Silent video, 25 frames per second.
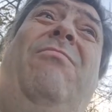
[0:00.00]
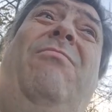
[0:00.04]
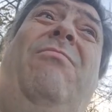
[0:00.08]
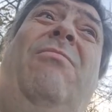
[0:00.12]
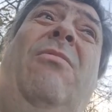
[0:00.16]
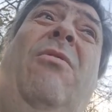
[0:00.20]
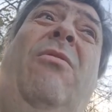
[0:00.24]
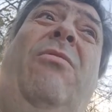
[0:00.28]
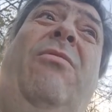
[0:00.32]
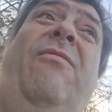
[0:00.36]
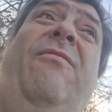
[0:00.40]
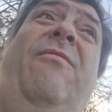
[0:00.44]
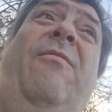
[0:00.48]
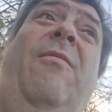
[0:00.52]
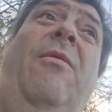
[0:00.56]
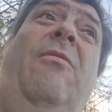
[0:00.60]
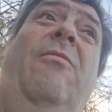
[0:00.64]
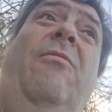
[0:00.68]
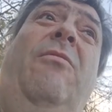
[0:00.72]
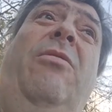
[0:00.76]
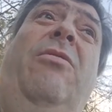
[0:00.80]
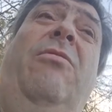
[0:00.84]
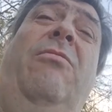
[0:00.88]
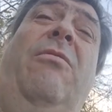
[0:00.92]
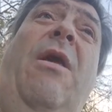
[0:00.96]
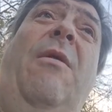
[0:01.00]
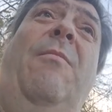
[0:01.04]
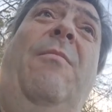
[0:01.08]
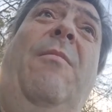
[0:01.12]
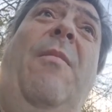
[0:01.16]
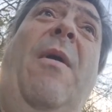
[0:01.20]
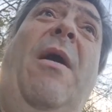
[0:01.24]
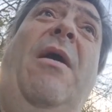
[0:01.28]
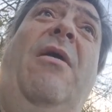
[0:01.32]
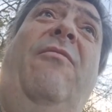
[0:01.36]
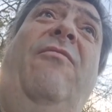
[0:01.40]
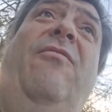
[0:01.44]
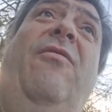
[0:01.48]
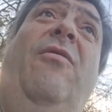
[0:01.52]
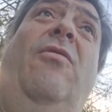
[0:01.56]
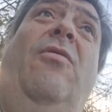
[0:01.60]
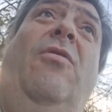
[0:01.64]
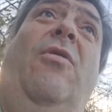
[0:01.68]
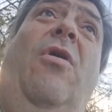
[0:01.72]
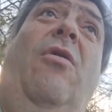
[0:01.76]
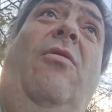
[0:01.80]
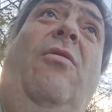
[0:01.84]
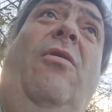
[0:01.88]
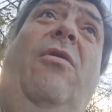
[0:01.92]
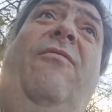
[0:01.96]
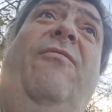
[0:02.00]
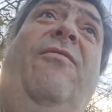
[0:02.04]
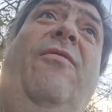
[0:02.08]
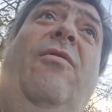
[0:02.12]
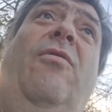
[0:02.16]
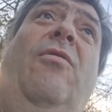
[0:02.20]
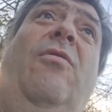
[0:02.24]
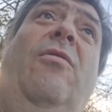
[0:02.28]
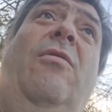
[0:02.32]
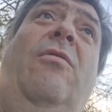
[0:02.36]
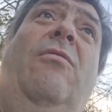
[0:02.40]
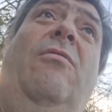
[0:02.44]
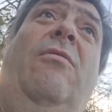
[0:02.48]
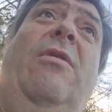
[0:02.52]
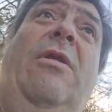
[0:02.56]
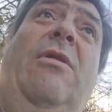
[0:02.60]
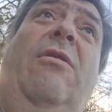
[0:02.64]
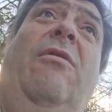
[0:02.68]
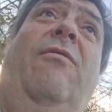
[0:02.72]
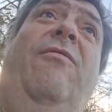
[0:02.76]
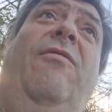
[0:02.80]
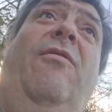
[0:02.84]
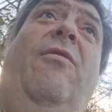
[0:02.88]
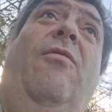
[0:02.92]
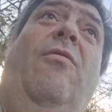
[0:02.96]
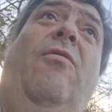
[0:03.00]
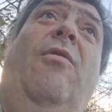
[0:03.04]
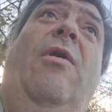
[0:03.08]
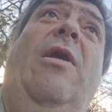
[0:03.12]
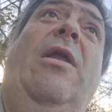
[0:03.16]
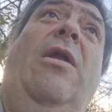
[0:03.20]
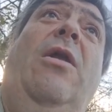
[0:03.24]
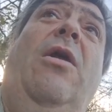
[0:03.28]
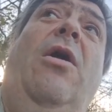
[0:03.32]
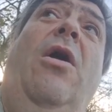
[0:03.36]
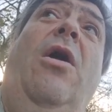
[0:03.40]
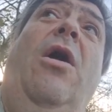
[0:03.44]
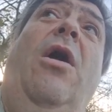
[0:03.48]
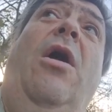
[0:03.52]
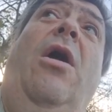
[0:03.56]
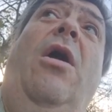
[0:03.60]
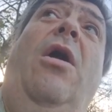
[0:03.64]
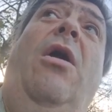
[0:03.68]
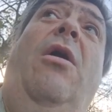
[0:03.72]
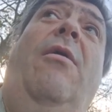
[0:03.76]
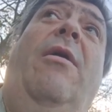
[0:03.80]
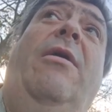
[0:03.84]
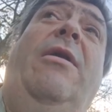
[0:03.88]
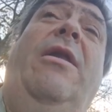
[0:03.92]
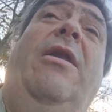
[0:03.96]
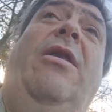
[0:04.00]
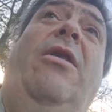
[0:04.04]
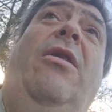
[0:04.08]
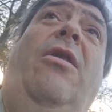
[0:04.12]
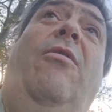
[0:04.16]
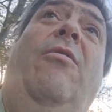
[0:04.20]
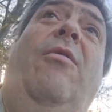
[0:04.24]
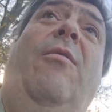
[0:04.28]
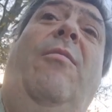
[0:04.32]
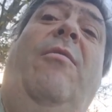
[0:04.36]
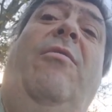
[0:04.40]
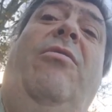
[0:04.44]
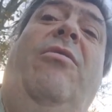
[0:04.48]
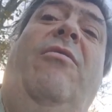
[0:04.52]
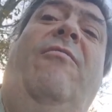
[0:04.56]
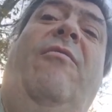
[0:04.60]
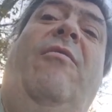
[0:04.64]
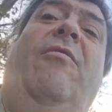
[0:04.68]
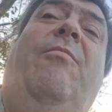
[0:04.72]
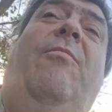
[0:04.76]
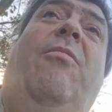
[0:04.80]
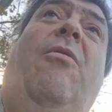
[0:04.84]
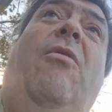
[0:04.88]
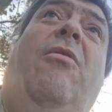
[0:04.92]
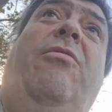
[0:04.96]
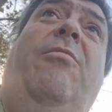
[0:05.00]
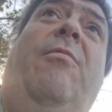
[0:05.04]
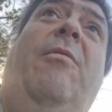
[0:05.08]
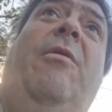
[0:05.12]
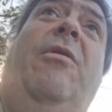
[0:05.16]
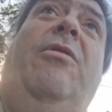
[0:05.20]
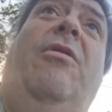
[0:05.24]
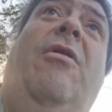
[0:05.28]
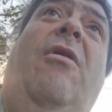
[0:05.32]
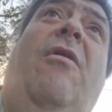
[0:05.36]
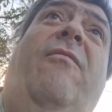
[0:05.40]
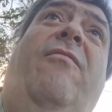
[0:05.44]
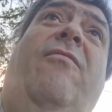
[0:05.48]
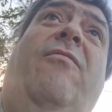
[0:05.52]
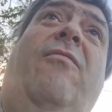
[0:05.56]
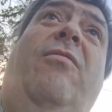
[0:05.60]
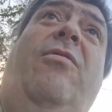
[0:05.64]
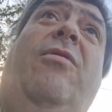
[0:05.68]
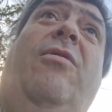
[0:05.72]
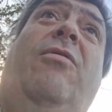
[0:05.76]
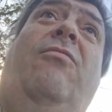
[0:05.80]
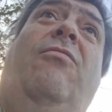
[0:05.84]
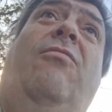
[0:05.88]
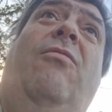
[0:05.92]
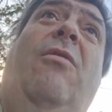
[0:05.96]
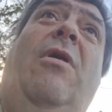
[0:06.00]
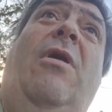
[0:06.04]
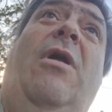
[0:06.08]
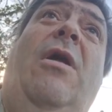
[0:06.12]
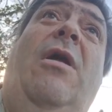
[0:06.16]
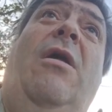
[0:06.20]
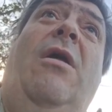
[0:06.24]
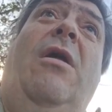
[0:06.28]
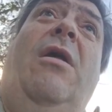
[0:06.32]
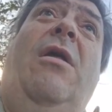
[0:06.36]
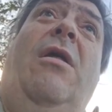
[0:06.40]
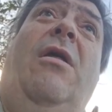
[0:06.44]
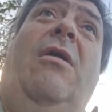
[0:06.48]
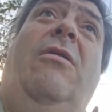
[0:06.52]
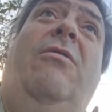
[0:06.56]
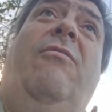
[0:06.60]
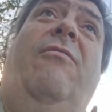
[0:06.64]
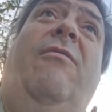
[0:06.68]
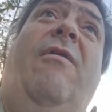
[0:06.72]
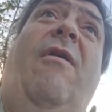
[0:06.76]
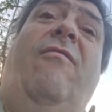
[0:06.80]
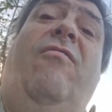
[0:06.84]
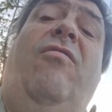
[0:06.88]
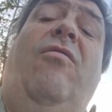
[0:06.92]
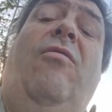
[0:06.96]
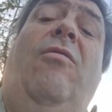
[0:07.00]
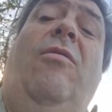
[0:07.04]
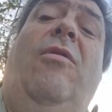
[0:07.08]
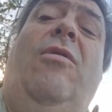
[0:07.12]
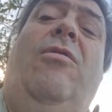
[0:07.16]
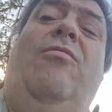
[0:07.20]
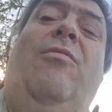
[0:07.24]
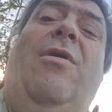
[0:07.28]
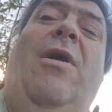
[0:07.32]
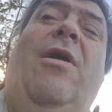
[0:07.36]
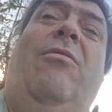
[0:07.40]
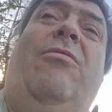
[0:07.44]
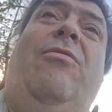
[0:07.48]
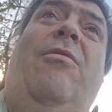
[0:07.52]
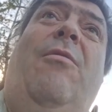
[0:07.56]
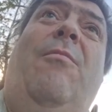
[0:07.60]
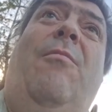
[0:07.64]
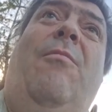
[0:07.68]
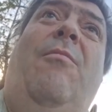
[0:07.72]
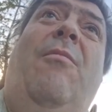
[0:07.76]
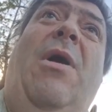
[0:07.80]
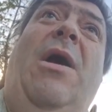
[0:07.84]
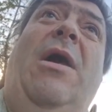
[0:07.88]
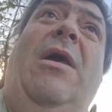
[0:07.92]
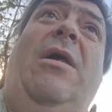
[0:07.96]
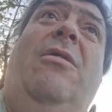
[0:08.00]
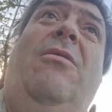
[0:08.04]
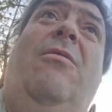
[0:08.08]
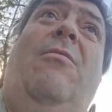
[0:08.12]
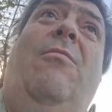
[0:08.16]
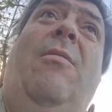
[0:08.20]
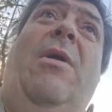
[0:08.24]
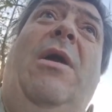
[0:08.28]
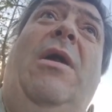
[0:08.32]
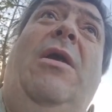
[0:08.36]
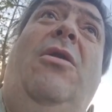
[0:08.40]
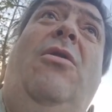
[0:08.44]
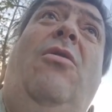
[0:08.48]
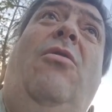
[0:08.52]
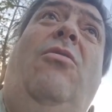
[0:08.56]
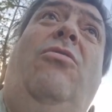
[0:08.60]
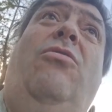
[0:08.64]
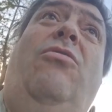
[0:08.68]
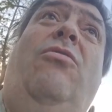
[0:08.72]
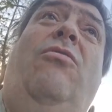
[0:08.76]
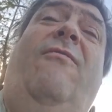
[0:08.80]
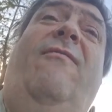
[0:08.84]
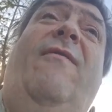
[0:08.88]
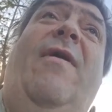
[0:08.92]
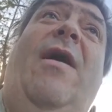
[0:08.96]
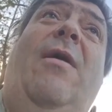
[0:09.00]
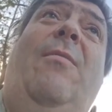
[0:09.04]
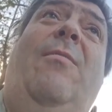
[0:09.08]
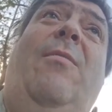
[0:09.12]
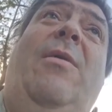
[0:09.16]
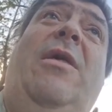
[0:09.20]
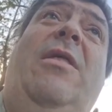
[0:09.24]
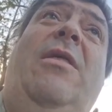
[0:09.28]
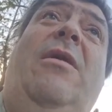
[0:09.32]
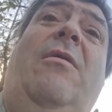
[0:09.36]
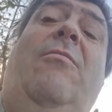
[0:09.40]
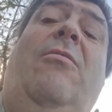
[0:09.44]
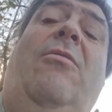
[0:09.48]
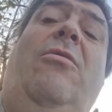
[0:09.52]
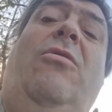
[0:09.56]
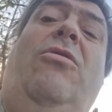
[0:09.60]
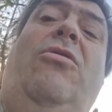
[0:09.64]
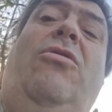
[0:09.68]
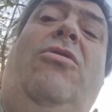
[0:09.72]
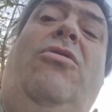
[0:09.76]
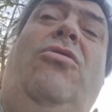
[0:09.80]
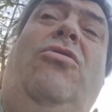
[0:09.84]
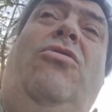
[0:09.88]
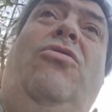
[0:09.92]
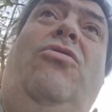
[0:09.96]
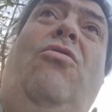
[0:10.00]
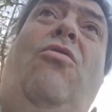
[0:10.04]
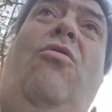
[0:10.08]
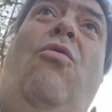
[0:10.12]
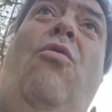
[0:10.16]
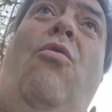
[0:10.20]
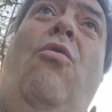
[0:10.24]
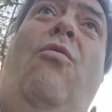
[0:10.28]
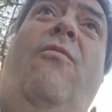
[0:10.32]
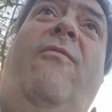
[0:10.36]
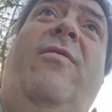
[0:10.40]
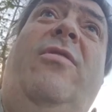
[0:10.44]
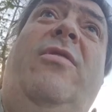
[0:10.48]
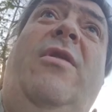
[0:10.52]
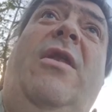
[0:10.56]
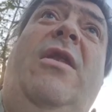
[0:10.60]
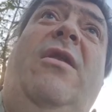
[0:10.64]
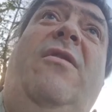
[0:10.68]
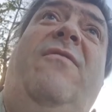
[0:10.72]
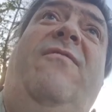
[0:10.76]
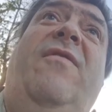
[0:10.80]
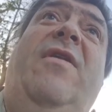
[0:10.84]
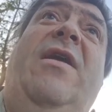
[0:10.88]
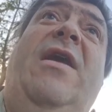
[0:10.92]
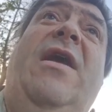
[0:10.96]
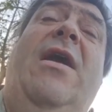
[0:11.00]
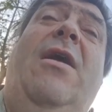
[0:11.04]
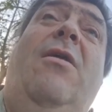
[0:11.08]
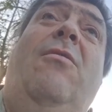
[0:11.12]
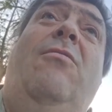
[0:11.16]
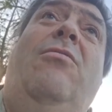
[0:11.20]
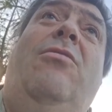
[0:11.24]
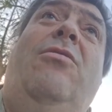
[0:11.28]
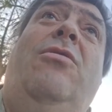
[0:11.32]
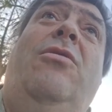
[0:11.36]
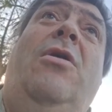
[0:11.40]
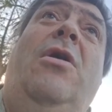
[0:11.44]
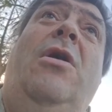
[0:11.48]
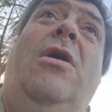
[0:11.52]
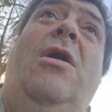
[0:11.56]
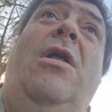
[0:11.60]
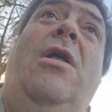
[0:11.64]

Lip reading: Costly for me, we'll send back a few quid. I didn't do it, but there were possibilities afterwards during the afternoon as well, so I might or might not do that meeting. I'm not sure if there's anything else.